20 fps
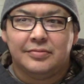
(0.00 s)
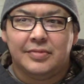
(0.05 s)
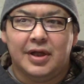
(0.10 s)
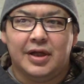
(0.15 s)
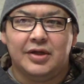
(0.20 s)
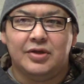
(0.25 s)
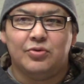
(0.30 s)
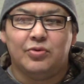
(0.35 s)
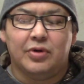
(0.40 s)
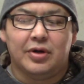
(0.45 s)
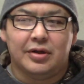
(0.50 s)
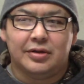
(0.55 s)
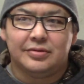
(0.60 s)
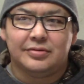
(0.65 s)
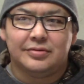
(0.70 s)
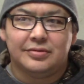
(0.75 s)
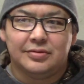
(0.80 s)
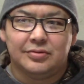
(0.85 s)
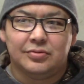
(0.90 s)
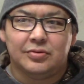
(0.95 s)
Anywhere.
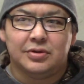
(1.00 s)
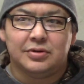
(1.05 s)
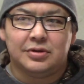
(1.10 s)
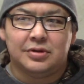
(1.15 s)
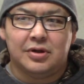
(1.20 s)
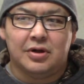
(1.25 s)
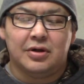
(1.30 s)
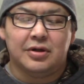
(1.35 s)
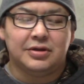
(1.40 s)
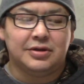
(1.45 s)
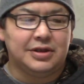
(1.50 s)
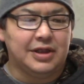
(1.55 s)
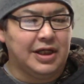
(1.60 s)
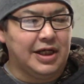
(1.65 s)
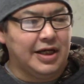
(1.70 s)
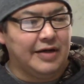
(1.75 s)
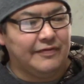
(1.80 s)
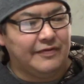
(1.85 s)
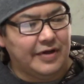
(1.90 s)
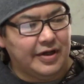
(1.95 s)
As long as they
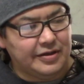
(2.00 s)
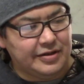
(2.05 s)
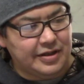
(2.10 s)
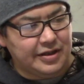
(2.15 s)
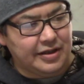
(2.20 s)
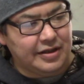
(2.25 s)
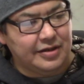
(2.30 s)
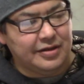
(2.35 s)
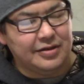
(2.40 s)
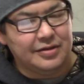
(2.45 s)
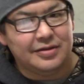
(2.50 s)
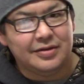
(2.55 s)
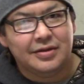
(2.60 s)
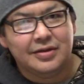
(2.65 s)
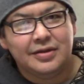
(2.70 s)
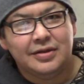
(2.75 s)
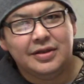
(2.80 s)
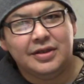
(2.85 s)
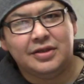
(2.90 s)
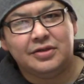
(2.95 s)
have that ticket,
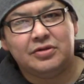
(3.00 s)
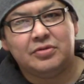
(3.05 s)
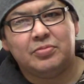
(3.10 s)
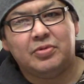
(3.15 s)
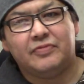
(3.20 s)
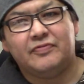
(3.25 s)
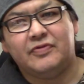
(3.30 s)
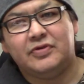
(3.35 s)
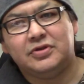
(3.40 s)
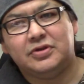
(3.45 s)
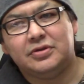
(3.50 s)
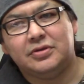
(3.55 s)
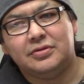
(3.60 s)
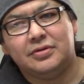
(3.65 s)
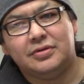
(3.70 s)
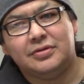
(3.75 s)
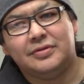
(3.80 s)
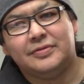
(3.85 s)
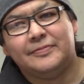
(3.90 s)
interprovincial,